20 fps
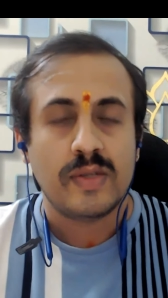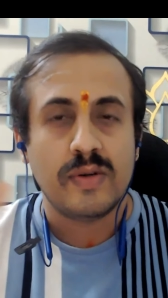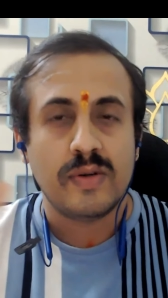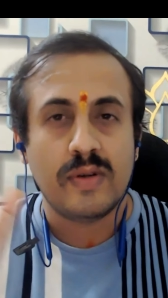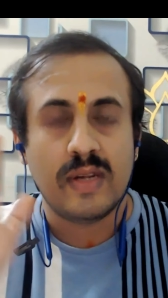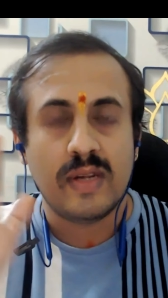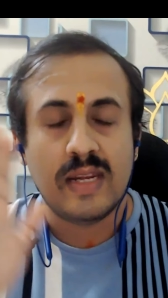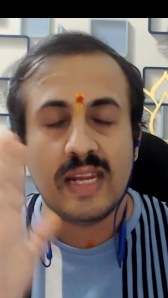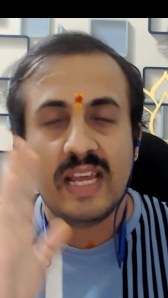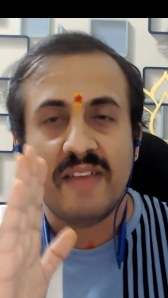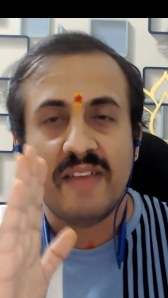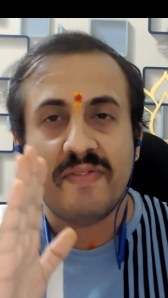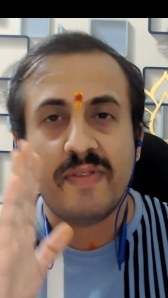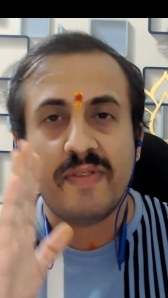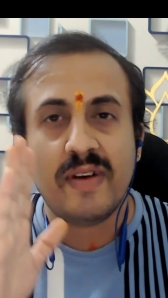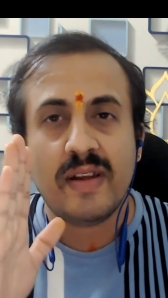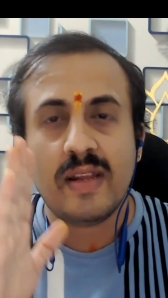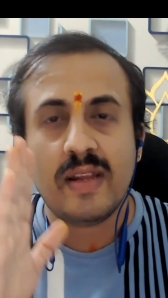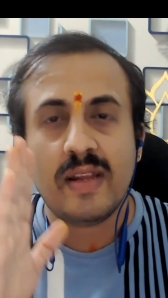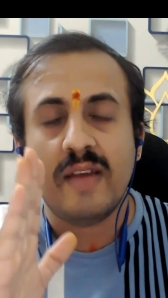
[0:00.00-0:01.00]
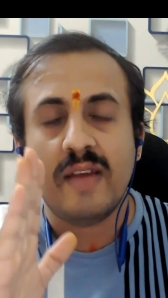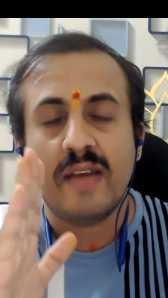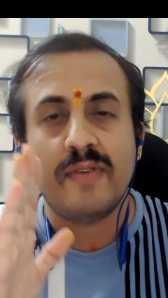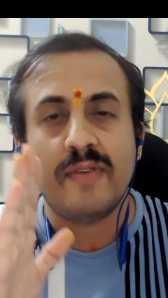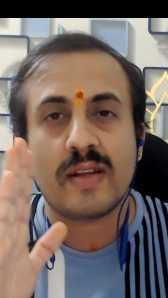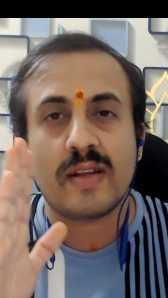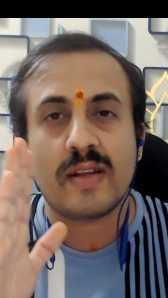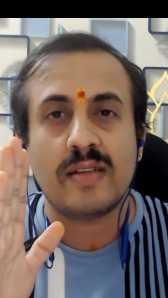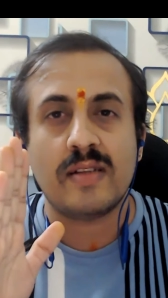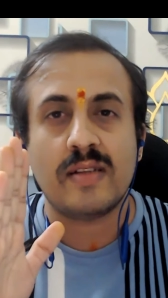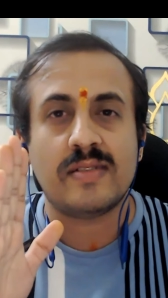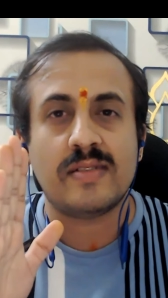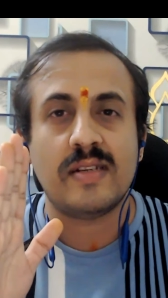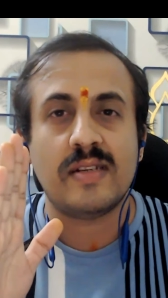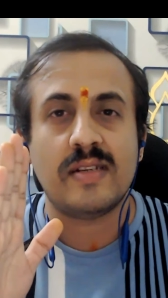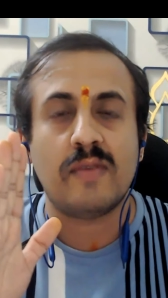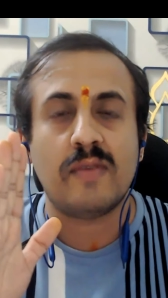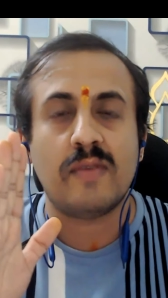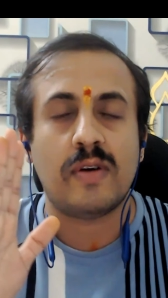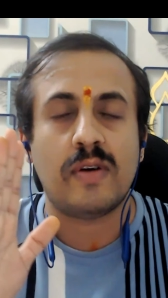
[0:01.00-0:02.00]
So never ever
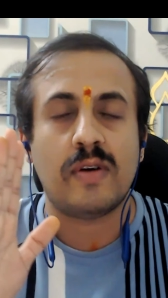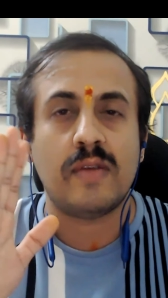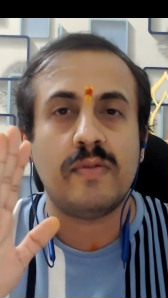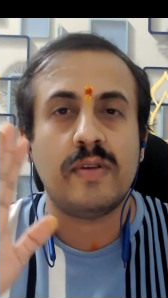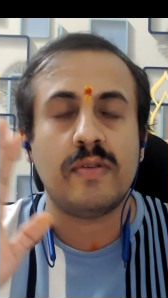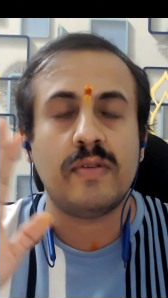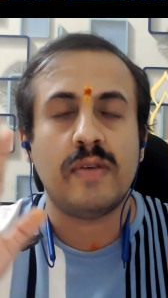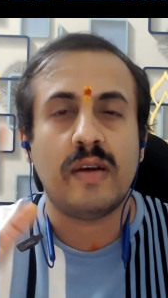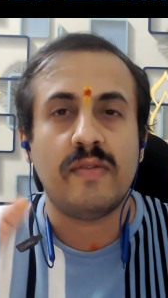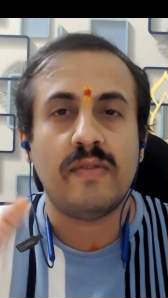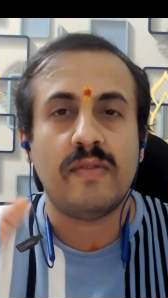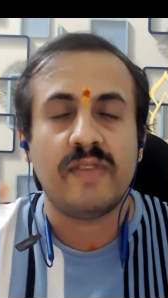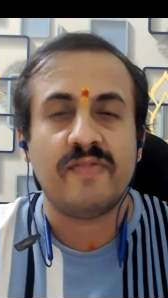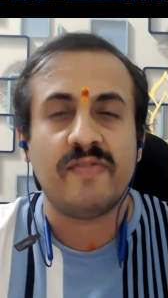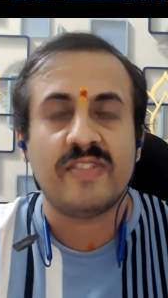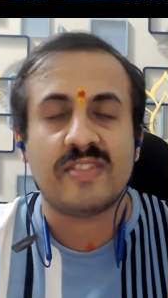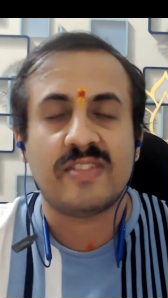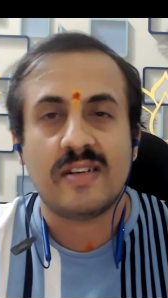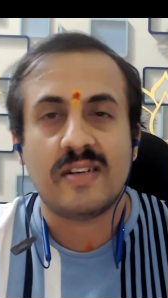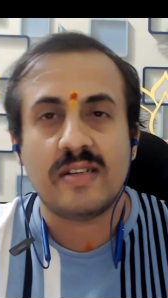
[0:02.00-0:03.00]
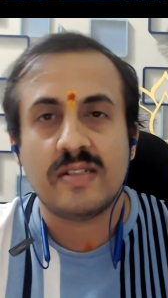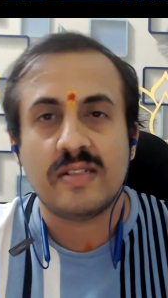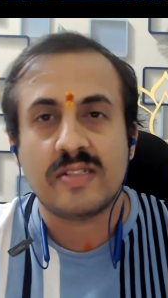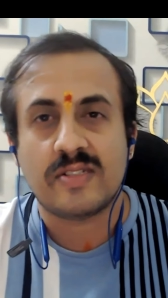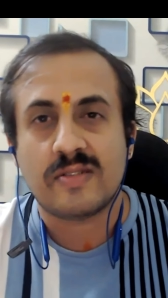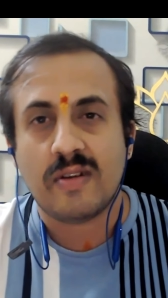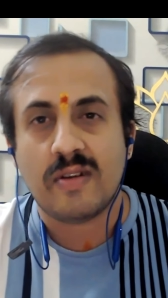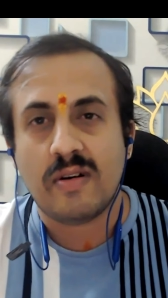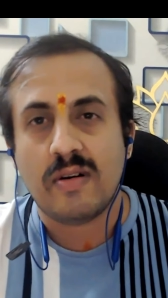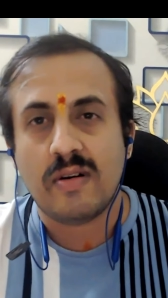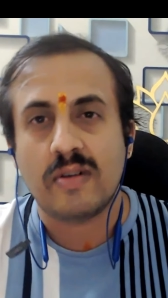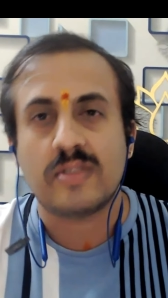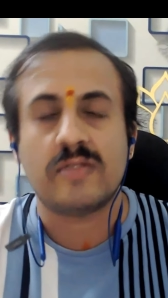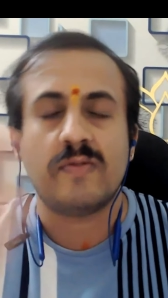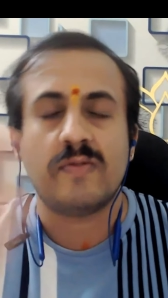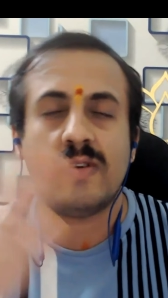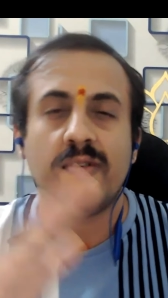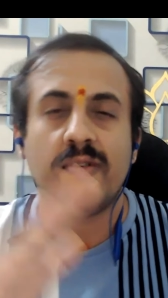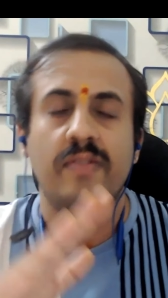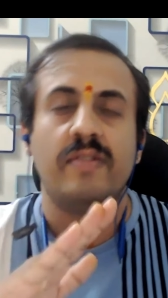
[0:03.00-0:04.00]
consider whatever you have invested in
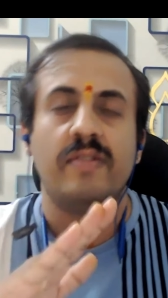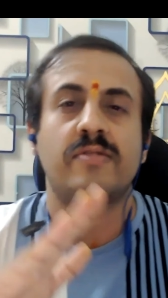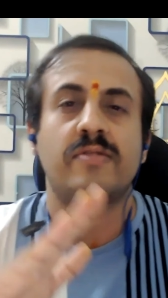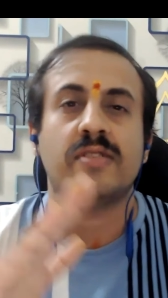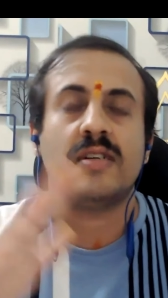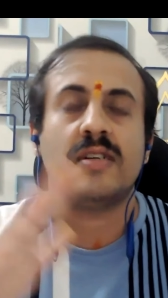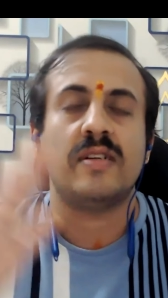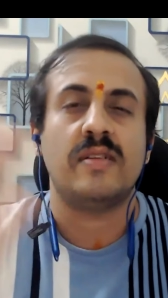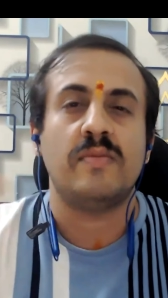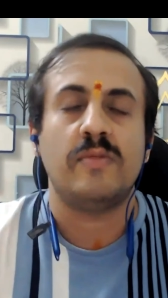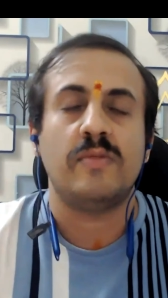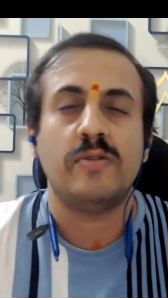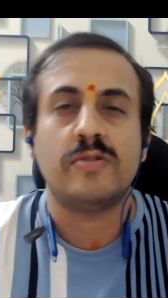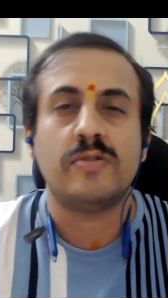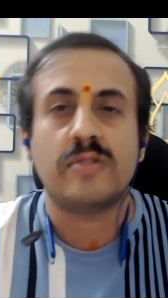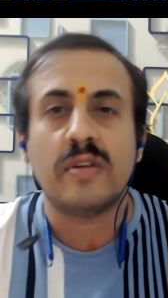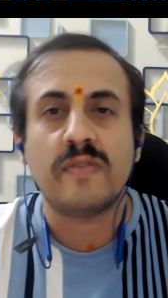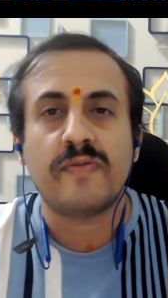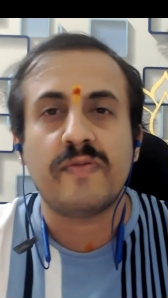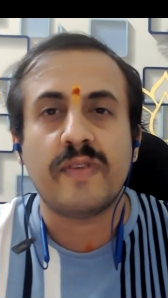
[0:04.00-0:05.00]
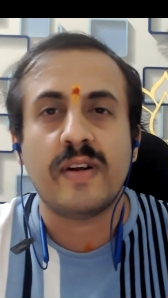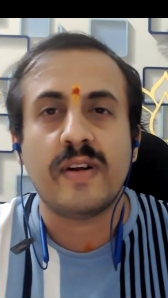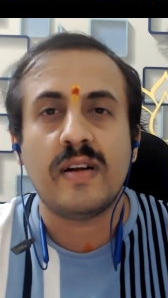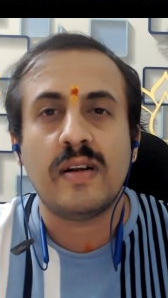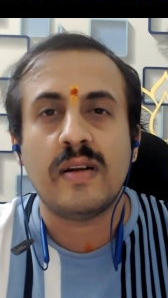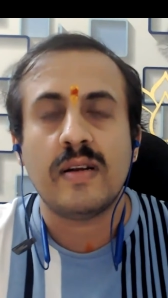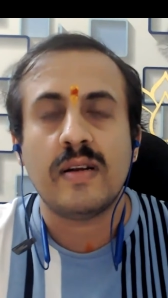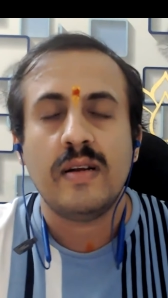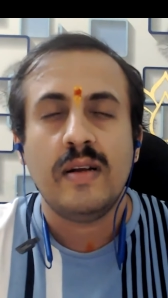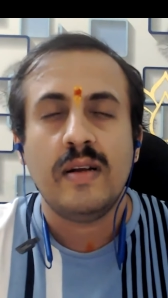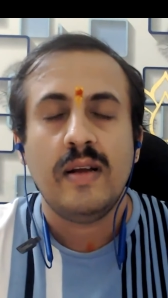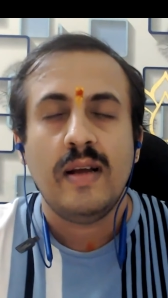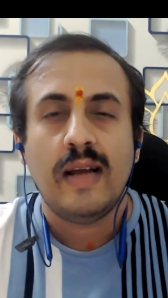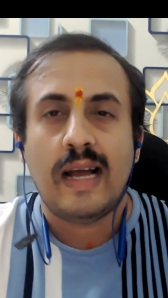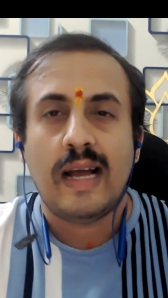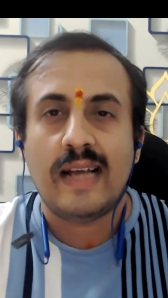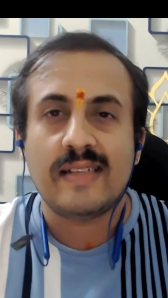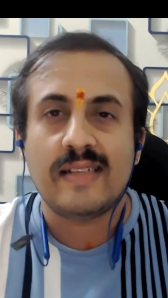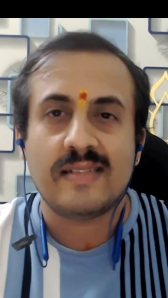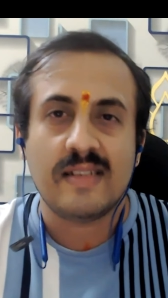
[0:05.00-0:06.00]
stocks, invested in mutual fund
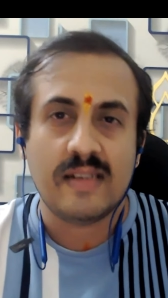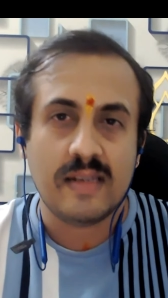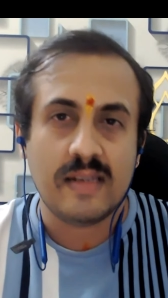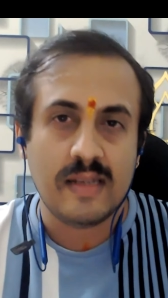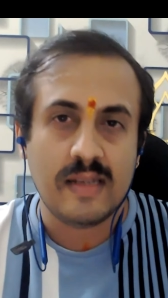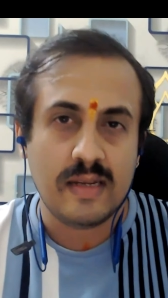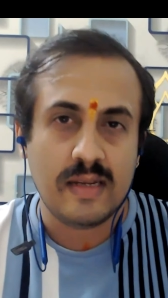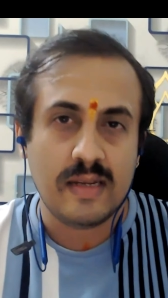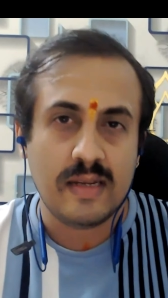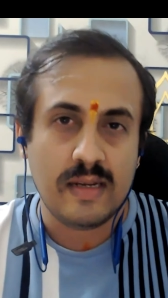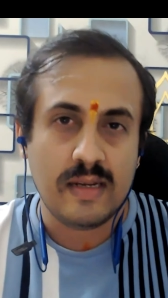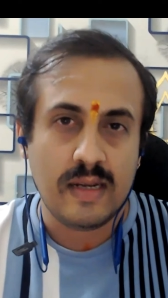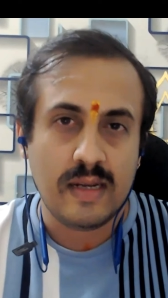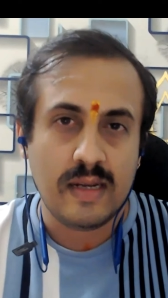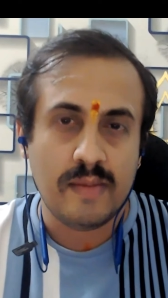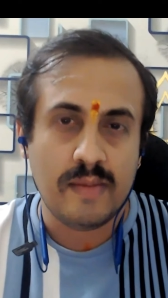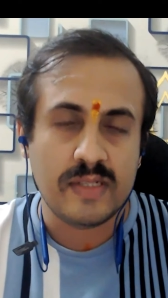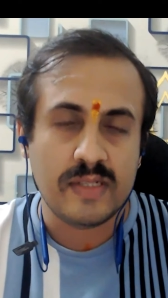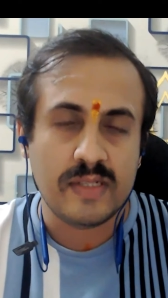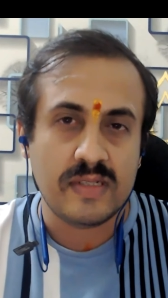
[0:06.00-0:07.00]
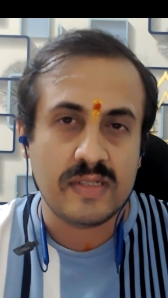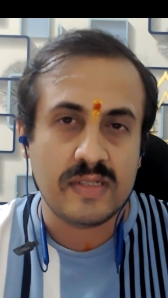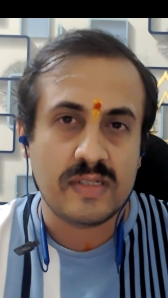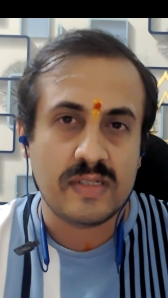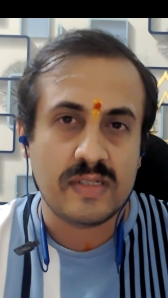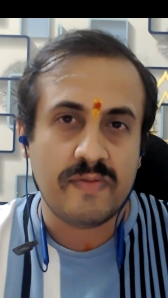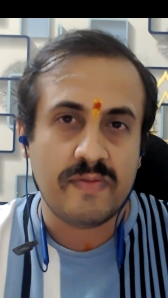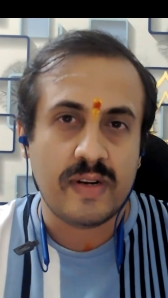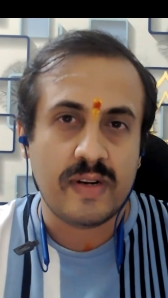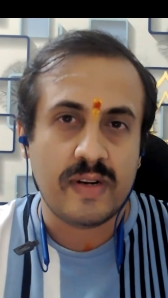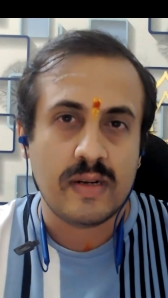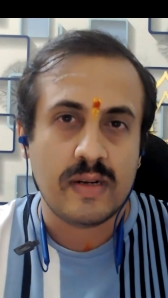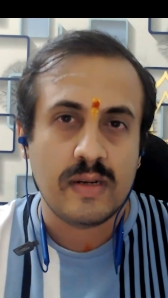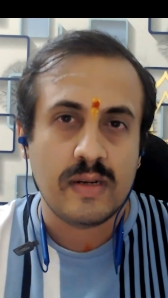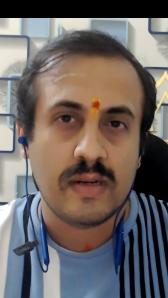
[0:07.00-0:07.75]
as an emergency fund.